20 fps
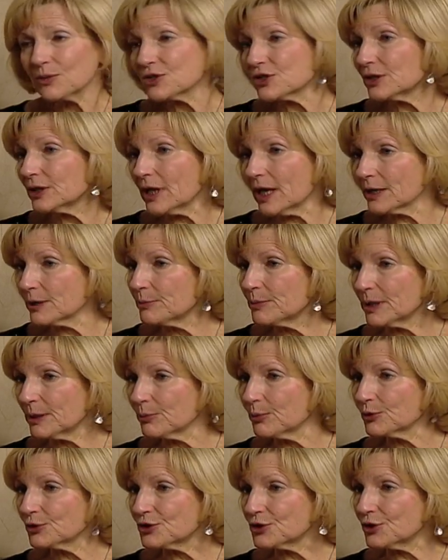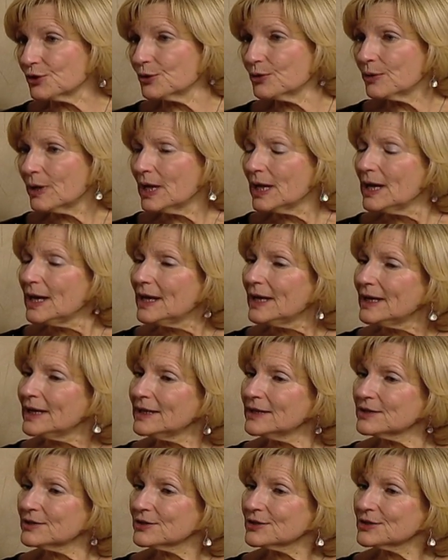which a lot of people do,
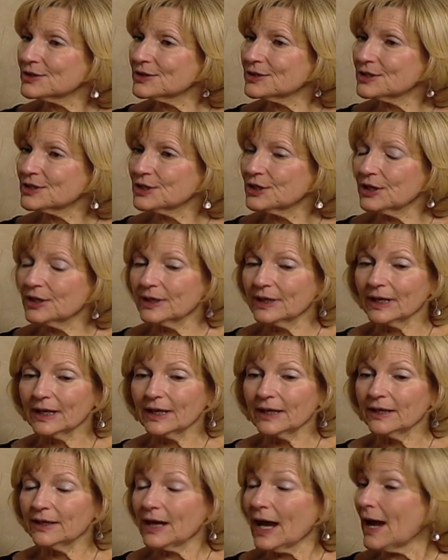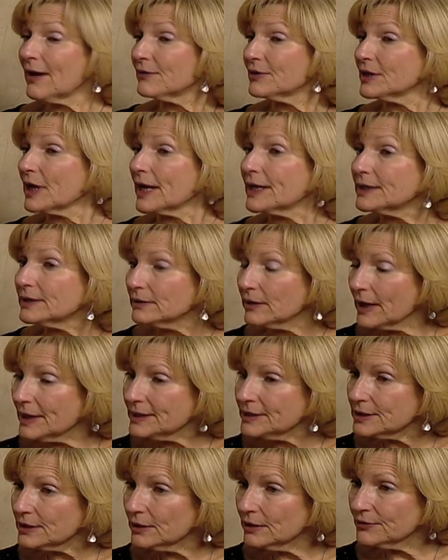is to have a night
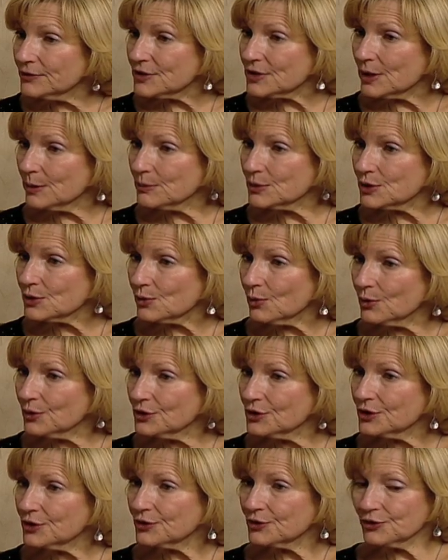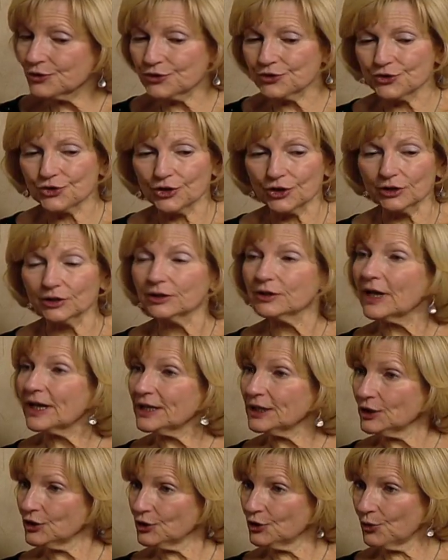light of some sort to
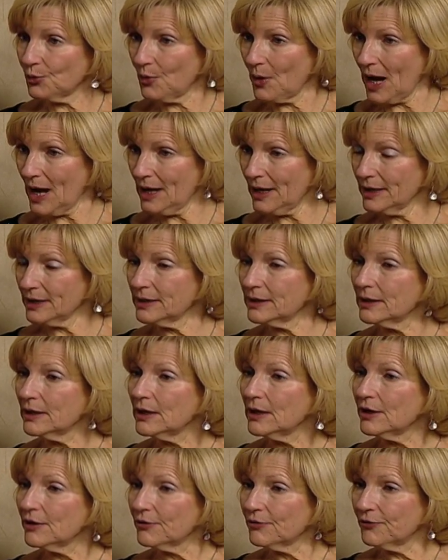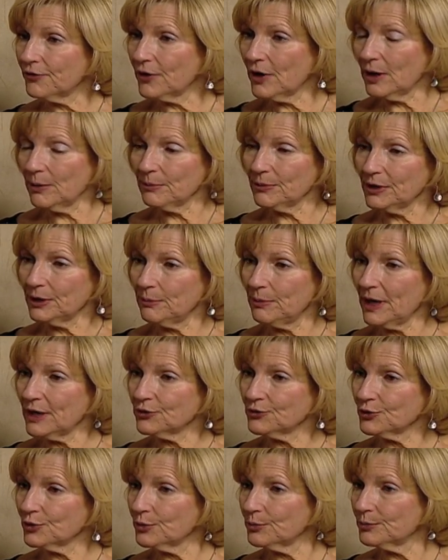light your way mm -hmm. from the
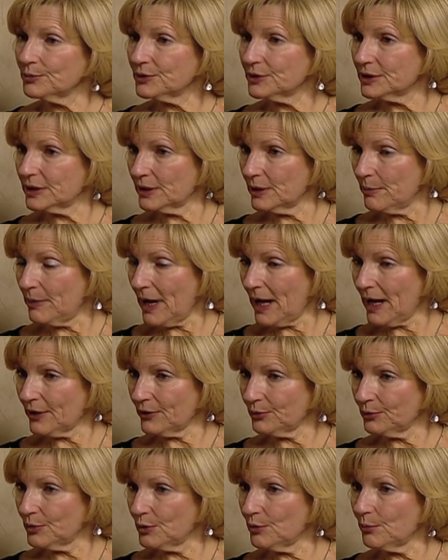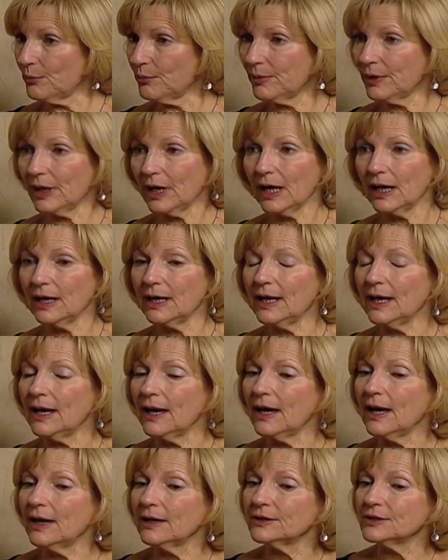bedroom to the bathroom
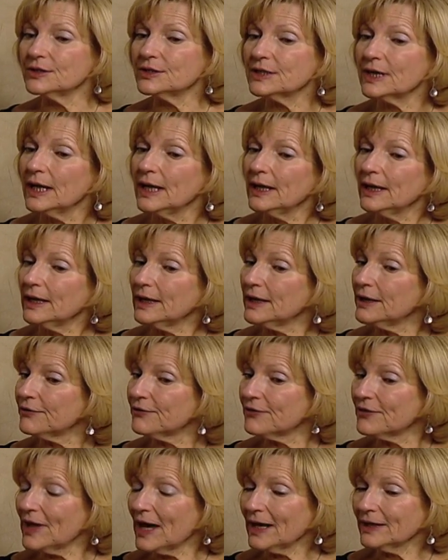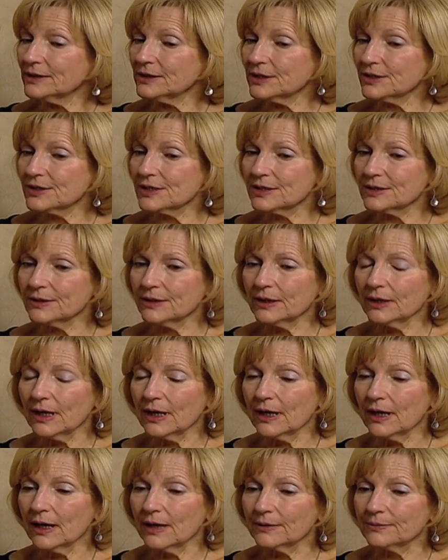and if that doesn't uh,